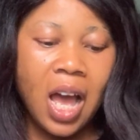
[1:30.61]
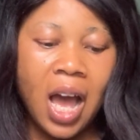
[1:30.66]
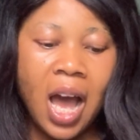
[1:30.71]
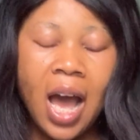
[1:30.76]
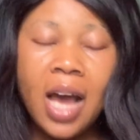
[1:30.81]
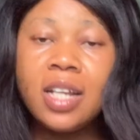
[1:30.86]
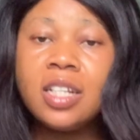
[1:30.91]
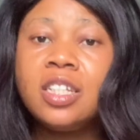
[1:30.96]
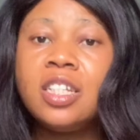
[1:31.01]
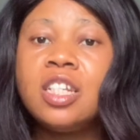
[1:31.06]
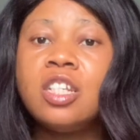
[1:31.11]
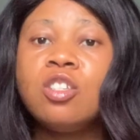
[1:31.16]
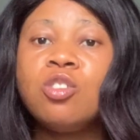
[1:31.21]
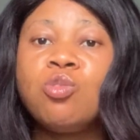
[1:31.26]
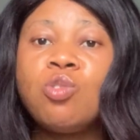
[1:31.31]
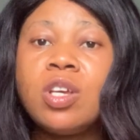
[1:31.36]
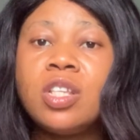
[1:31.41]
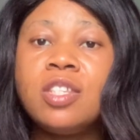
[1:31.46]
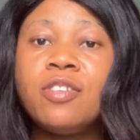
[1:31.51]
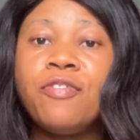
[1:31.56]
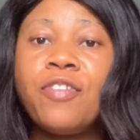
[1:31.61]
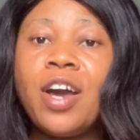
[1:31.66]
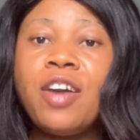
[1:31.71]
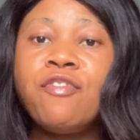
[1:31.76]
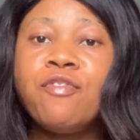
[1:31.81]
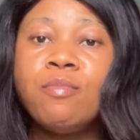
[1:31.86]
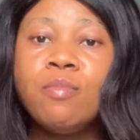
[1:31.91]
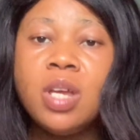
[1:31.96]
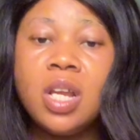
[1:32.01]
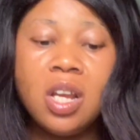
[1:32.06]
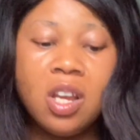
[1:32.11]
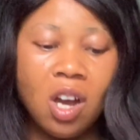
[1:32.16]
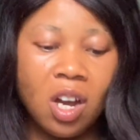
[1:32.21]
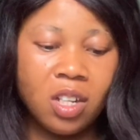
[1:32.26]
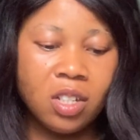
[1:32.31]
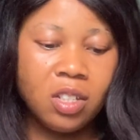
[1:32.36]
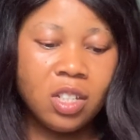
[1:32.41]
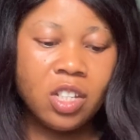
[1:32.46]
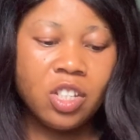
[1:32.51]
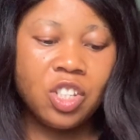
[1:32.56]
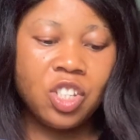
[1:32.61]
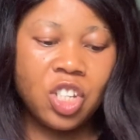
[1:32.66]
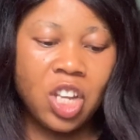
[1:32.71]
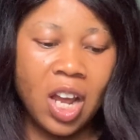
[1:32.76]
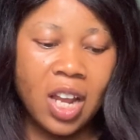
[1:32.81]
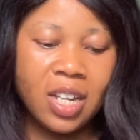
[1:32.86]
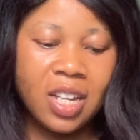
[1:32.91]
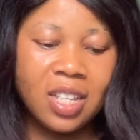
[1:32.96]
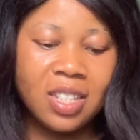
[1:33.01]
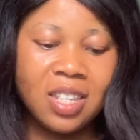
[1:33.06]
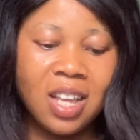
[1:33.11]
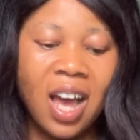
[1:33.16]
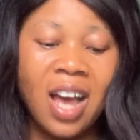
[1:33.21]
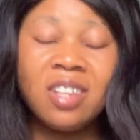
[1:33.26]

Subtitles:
and 25 million channels.